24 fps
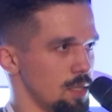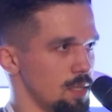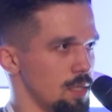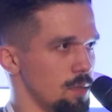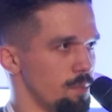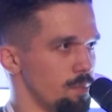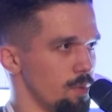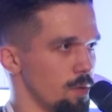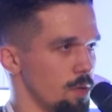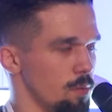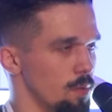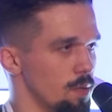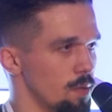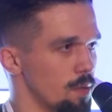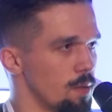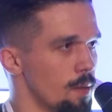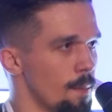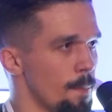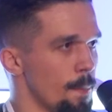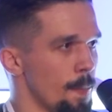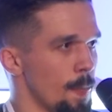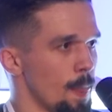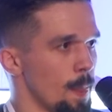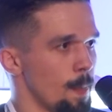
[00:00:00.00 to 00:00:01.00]
deployment.
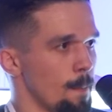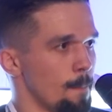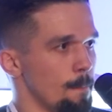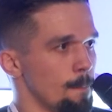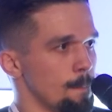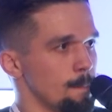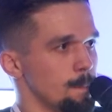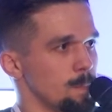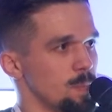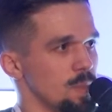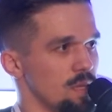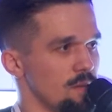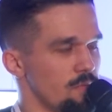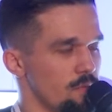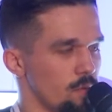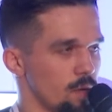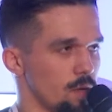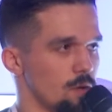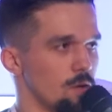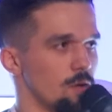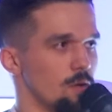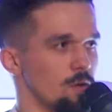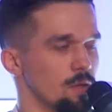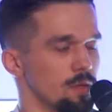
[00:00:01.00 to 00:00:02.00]
If we
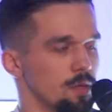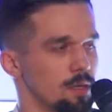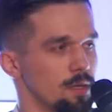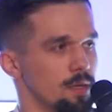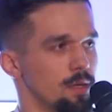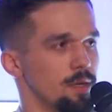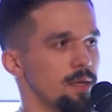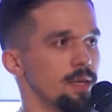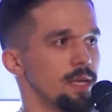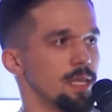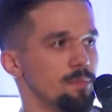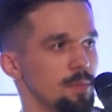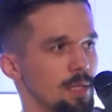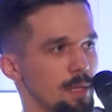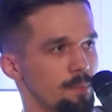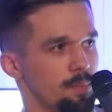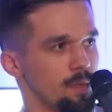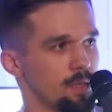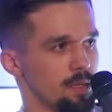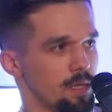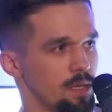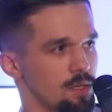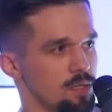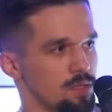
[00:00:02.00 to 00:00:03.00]
go on the admin
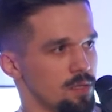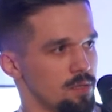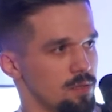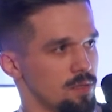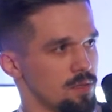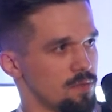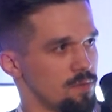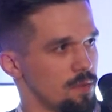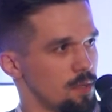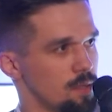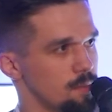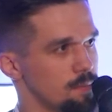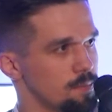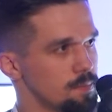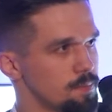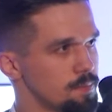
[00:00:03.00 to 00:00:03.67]
application, Razvan,